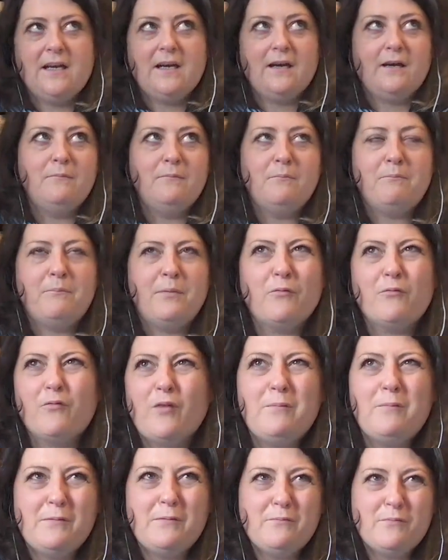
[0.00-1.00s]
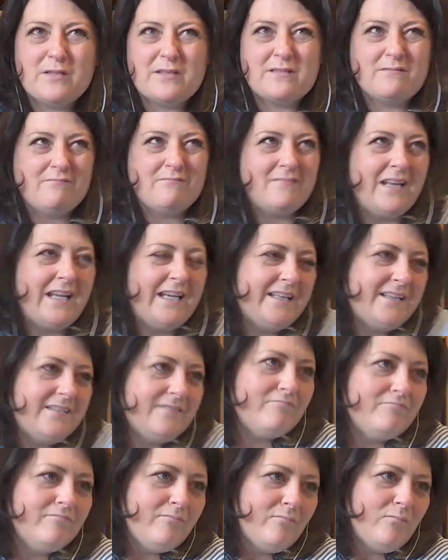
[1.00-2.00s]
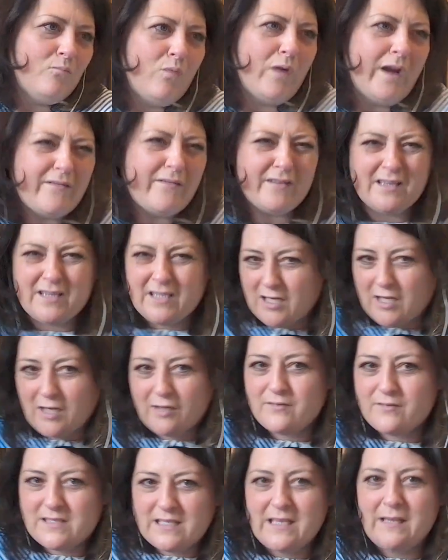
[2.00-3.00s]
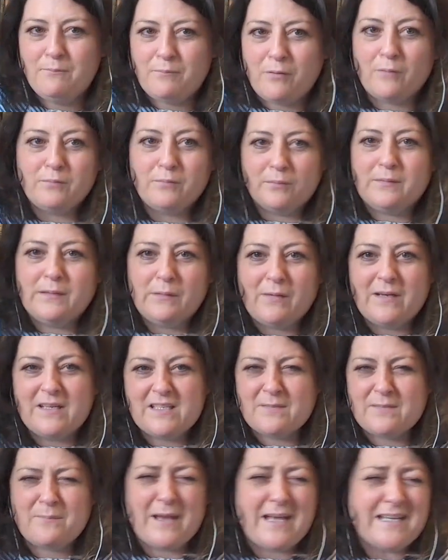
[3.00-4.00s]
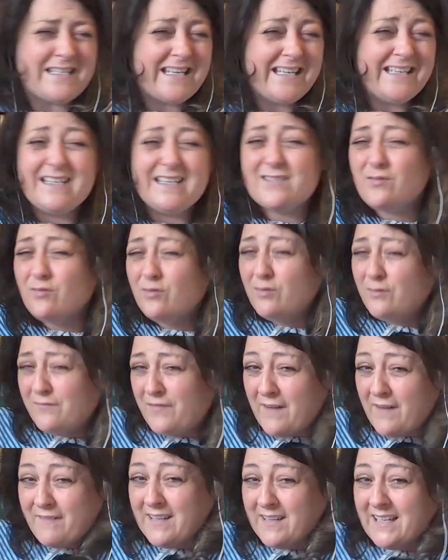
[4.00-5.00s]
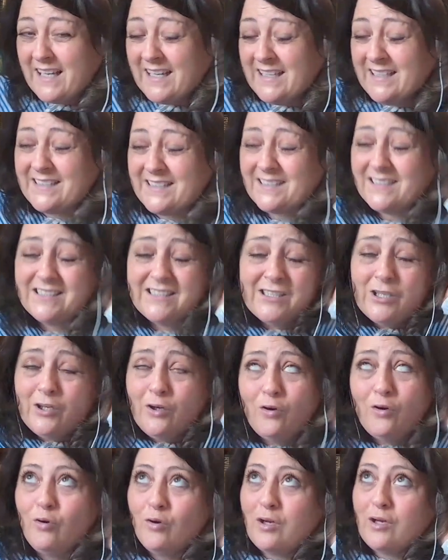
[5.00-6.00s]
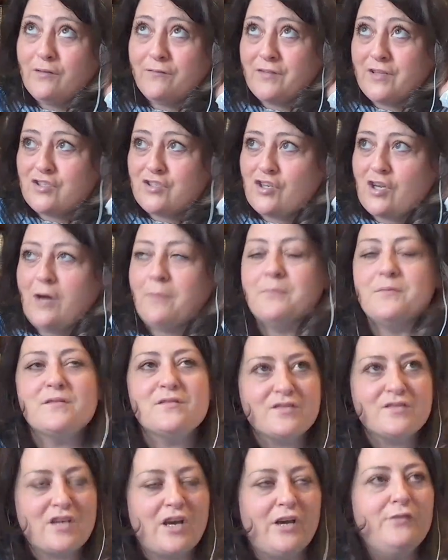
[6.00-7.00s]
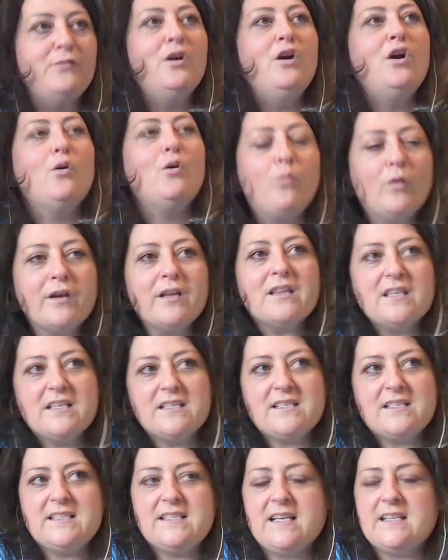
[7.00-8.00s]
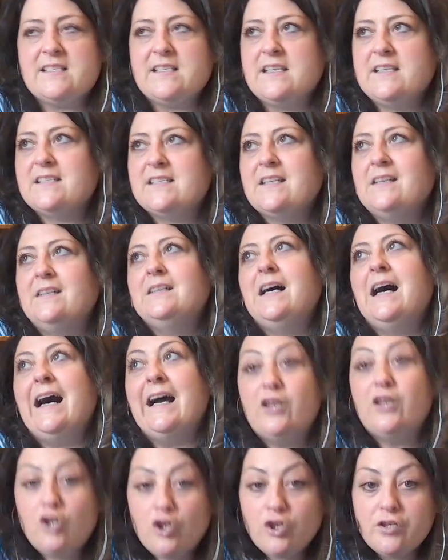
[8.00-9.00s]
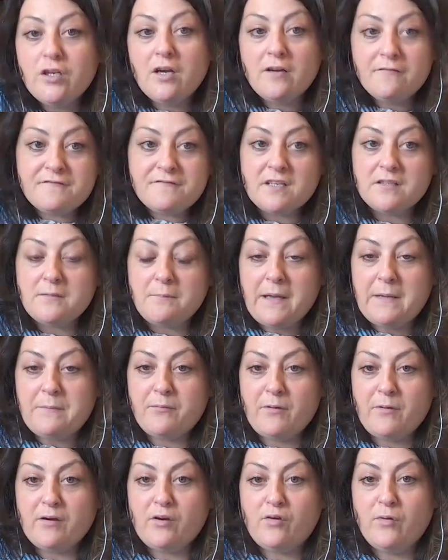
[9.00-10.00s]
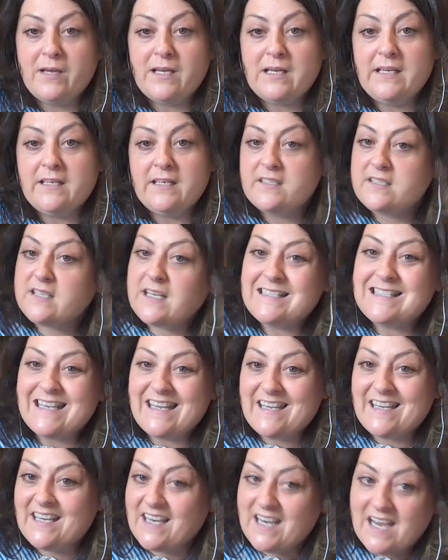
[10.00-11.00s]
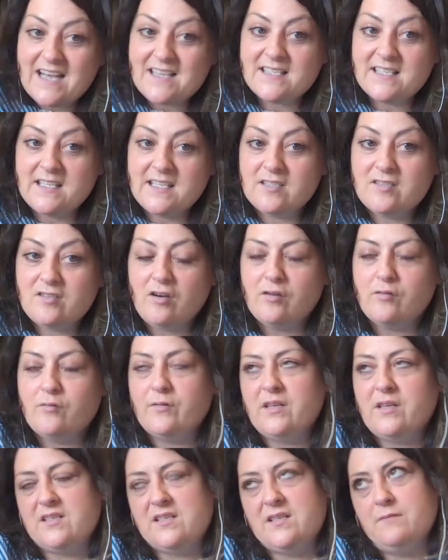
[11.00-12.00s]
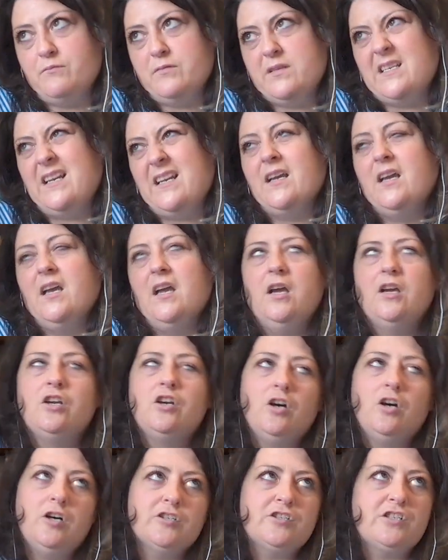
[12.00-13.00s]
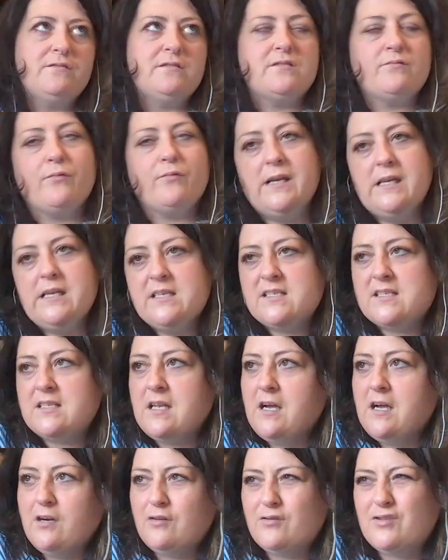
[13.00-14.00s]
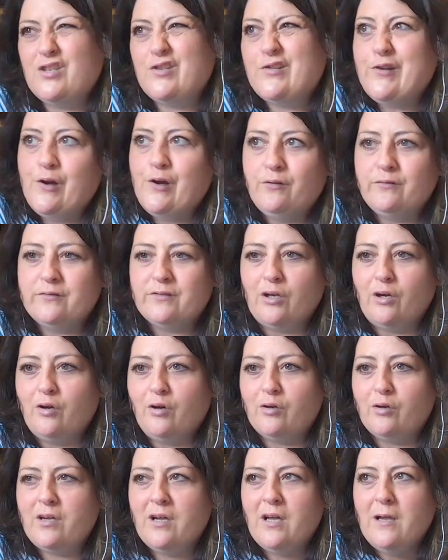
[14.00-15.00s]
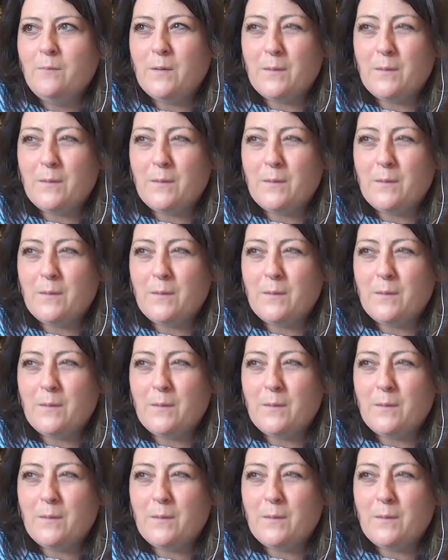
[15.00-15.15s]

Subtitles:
But Robin was like wearing the clothes that he probably went to bed in. It's all very like all over the shop. So one of the things he says is, I couldn't have done the paper round quickly because I'd taken Cassie, the dog, with us and was like, God, she's really slow. She's an old dog.